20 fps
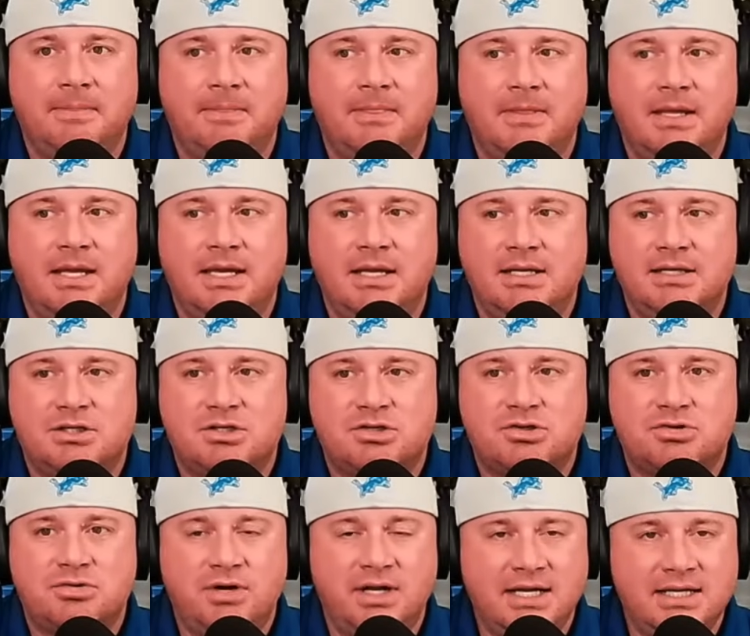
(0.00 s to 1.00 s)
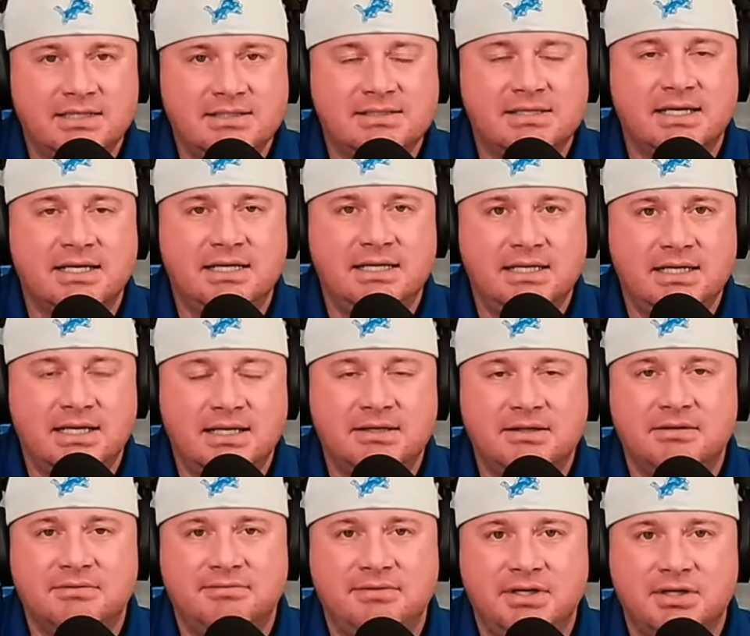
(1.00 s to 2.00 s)
and it's translating onto the
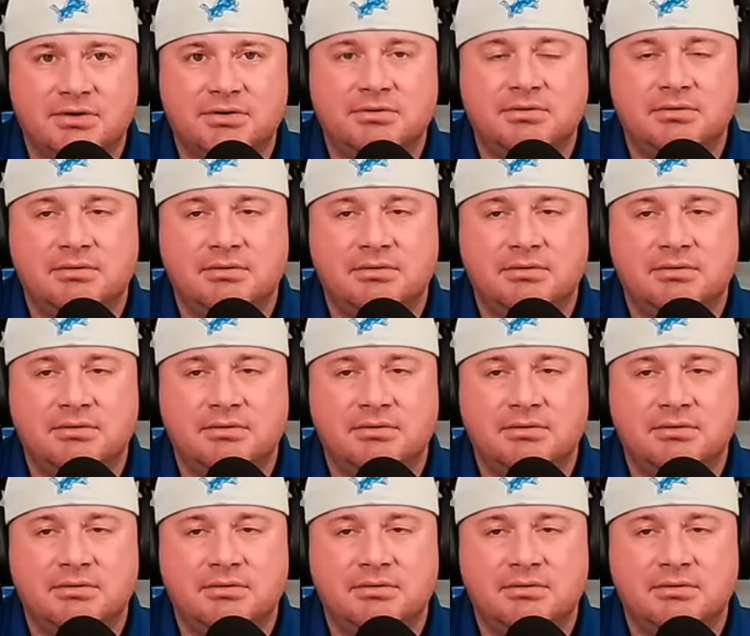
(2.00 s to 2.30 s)
field.